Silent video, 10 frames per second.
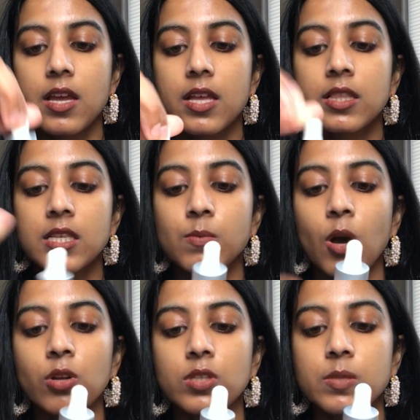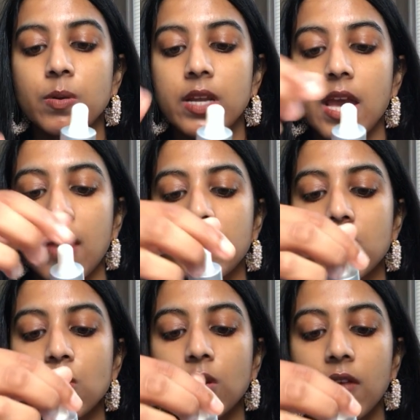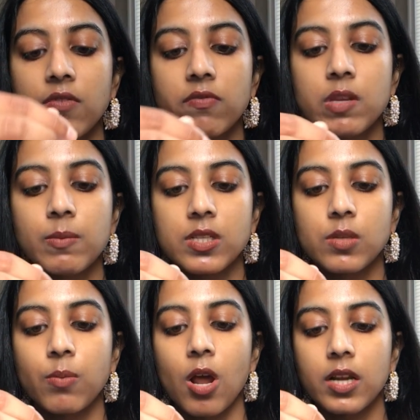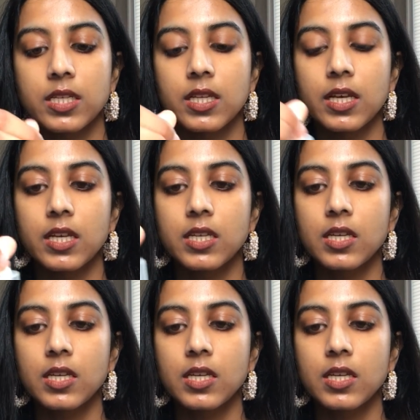this bottle is pretty heavy. You get 50 ml of product in it.